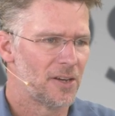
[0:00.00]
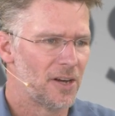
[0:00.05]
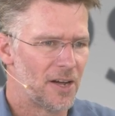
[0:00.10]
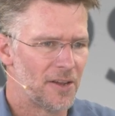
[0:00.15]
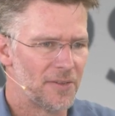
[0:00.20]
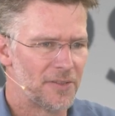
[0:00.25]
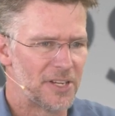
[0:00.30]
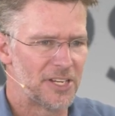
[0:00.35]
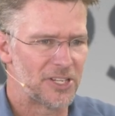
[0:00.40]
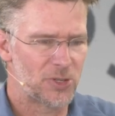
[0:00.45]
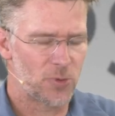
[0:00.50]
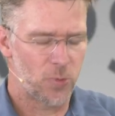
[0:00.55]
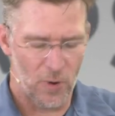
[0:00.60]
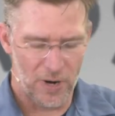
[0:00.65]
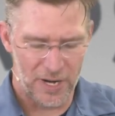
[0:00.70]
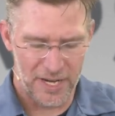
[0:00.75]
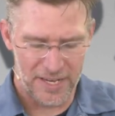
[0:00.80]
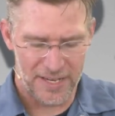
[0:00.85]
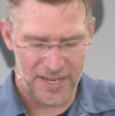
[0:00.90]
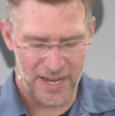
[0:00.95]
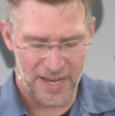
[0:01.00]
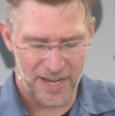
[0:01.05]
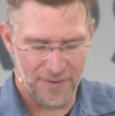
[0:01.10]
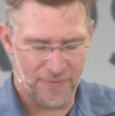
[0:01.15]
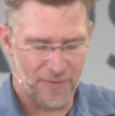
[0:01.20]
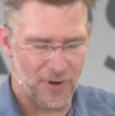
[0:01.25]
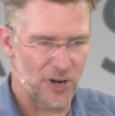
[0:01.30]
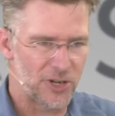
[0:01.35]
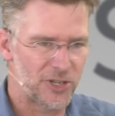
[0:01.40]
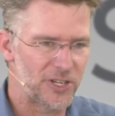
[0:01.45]
the 20K
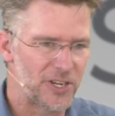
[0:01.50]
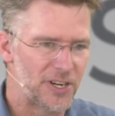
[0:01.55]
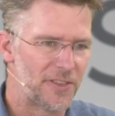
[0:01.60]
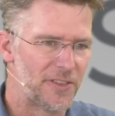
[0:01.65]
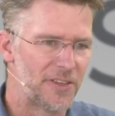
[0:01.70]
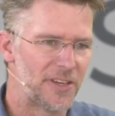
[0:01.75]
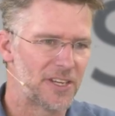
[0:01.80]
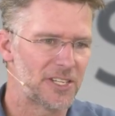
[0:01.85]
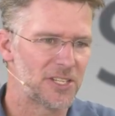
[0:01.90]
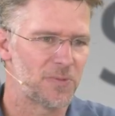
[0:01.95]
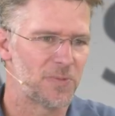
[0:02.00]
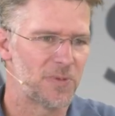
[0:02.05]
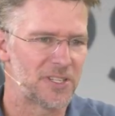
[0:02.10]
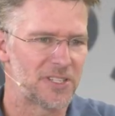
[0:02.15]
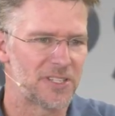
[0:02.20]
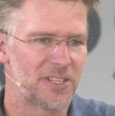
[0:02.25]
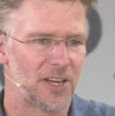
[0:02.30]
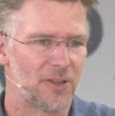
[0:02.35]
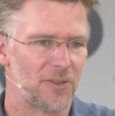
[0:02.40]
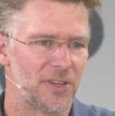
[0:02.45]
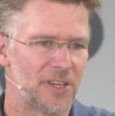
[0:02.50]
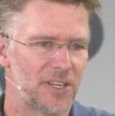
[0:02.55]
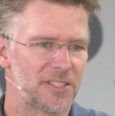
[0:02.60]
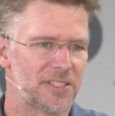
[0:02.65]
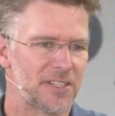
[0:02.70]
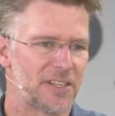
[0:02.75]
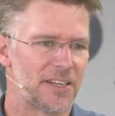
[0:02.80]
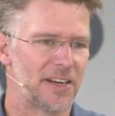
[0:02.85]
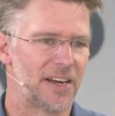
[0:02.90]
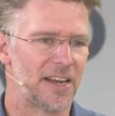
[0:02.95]
version of this, we sell this
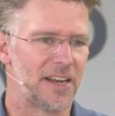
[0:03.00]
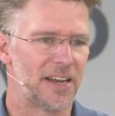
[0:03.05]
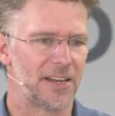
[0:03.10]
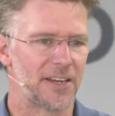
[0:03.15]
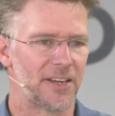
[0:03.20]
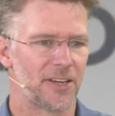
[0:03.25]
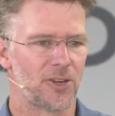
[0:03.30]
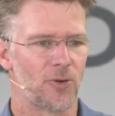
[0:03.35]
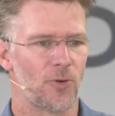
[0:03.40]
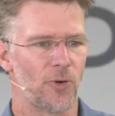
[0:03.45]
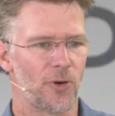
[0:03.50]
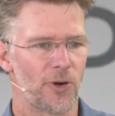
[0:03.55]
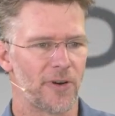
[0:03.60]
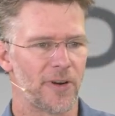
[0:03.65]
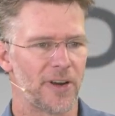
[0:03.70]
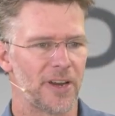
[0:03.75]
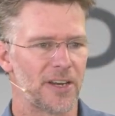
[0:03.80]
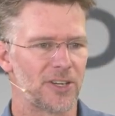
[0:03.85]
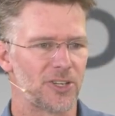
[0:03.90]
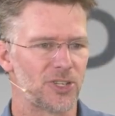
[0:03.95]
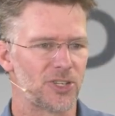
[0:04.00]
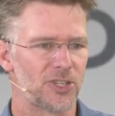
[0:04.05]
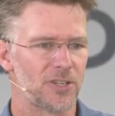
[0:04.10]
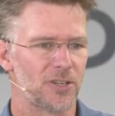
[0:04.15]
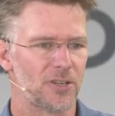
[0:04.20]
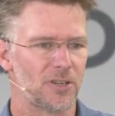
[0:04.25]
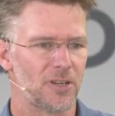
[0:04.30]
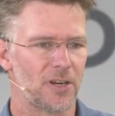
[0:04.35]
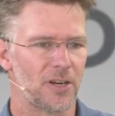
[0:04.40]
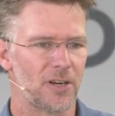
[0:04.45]
in a 1/4 inch
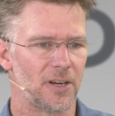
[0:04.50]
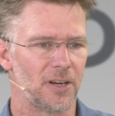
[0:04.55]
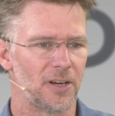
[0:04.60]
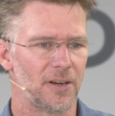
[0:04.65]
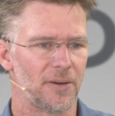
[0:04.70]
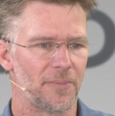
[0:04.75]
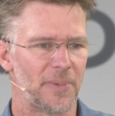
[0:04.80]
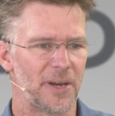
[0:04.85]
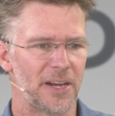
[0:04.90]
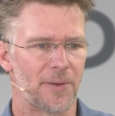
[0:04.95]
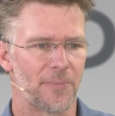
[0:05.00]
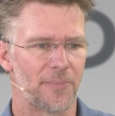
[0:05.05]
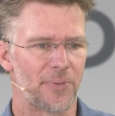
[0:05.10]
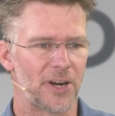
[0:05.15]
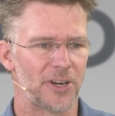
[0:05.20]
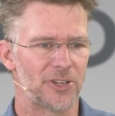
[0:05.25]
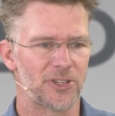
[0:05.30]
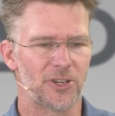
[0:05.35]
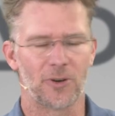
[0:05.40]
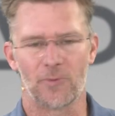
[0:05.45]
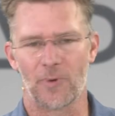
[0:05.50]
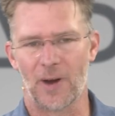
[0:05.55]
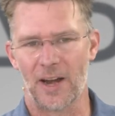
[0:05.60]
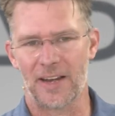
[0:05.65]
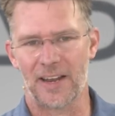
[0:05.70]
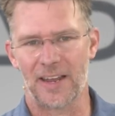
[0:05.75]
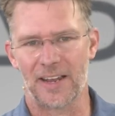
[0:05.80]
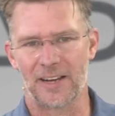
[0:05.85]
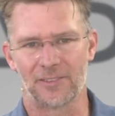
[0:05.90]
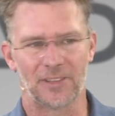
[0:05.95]
medium pressure, right
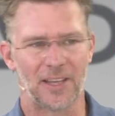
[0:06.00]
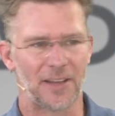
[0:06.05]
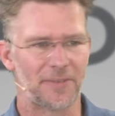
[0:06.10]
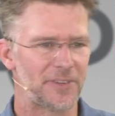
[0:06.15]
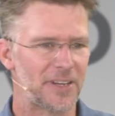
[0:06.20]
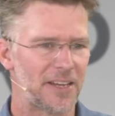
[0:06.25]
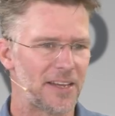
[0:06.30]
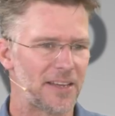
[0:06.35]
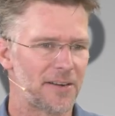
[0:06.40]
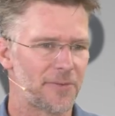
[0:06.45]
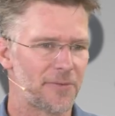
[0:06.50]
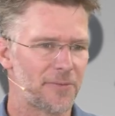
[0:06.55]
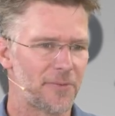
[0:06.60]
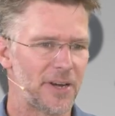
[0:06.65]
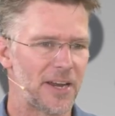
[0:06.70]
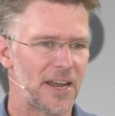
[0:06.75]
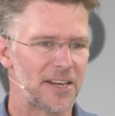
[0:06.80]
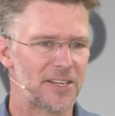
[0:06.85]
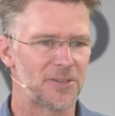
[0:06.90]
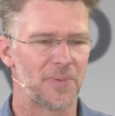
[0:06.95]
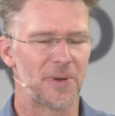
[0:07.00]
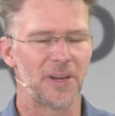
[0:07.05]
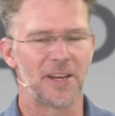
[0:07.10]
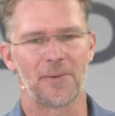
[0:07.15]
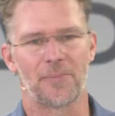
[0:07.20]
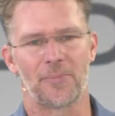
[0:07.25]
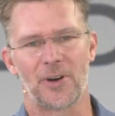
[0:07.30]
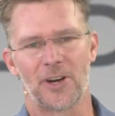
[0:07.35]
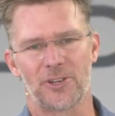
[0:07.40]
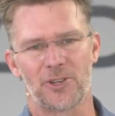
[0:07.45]
hand, left hand, a 3/8
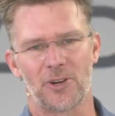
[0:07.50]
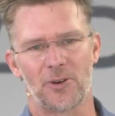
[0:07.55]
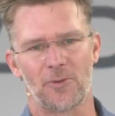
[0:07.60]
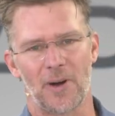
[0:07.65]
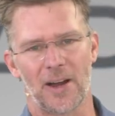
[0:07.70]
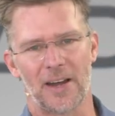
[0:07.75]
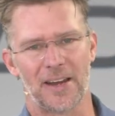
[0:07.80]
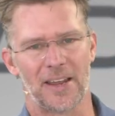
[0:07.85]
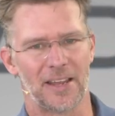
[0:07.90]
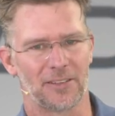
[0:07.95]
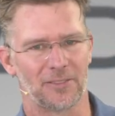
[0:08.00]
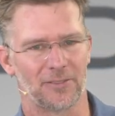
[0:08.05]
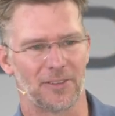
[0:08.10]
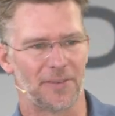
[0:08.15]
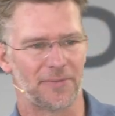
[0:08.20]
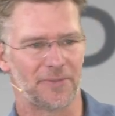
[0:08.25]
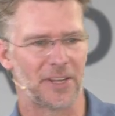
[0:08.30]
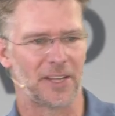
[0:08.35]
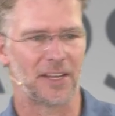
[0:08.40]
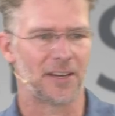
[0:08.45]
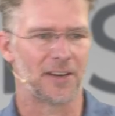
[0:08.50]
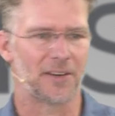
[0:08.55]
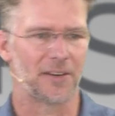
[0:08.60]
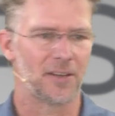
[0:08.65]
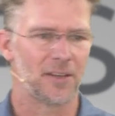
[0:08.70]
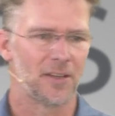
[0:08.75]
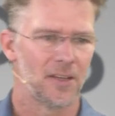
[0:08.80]
medium pressure, right hand, left hand,